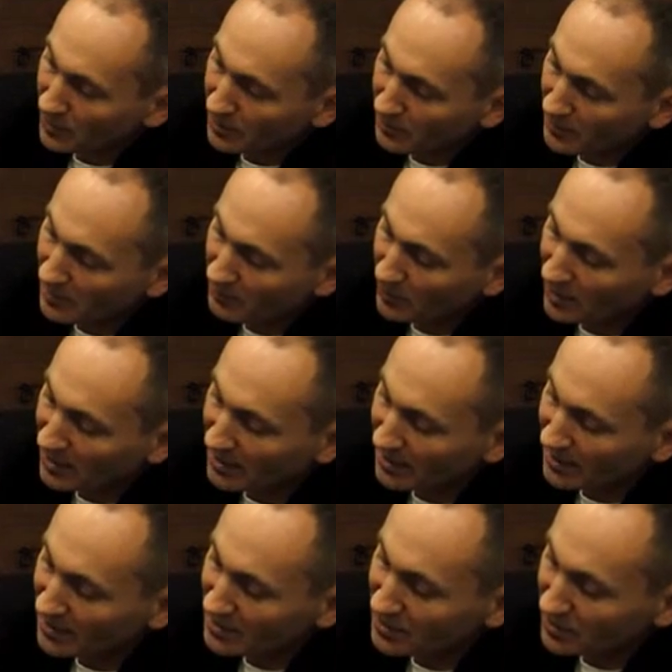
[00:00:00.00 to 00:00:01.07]
with the
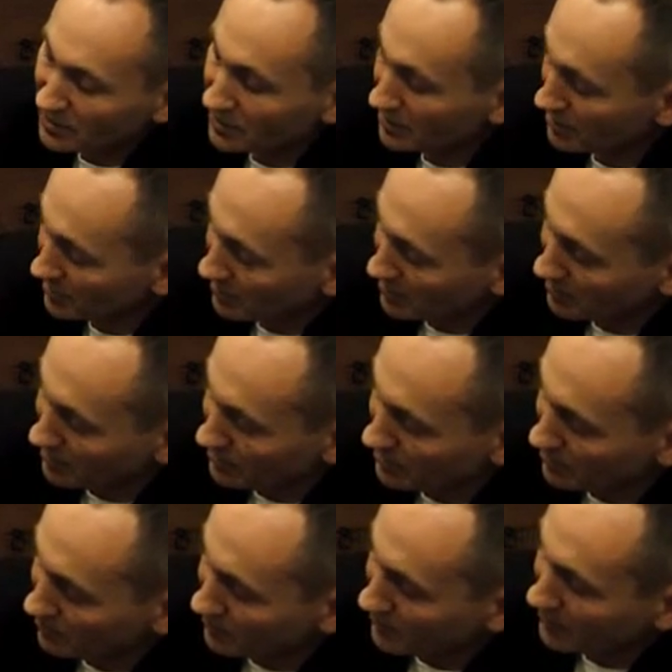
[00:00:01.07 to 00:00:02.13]
membrane inserts
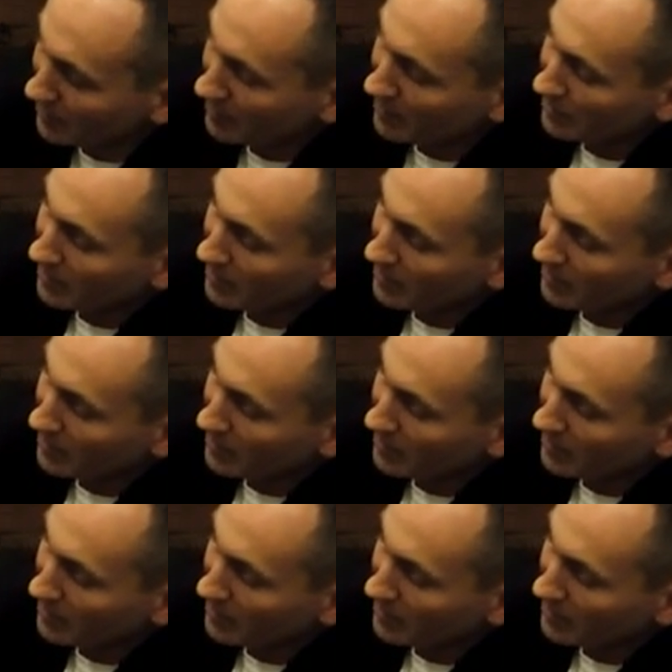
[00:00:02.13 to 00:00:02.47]
um,